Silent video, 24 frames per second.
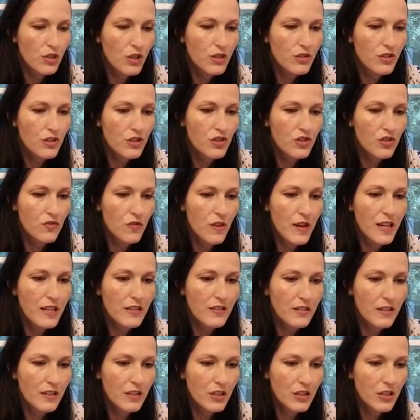and
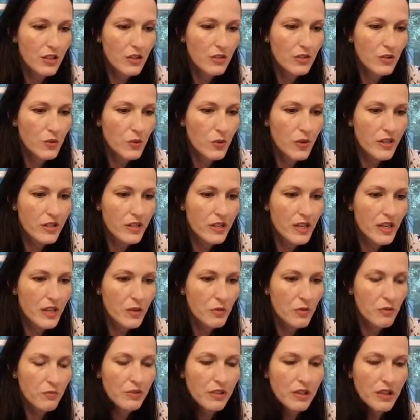strengthen you, and he
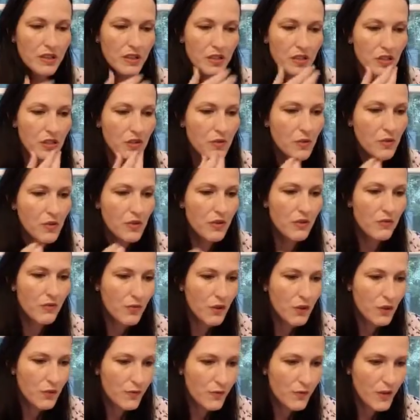will place you on a
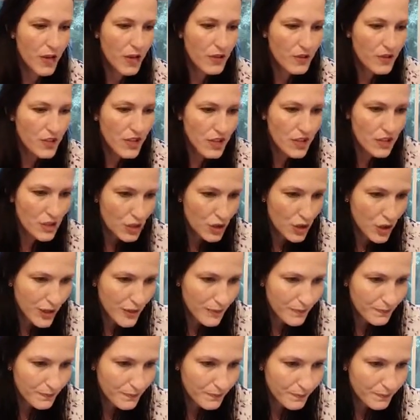firm
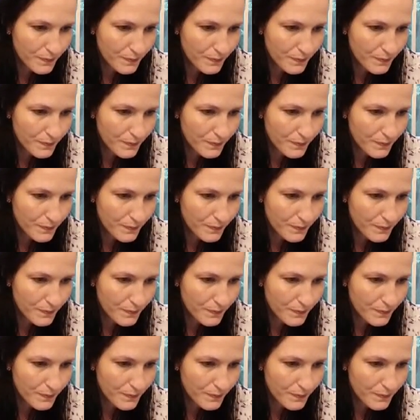foundation.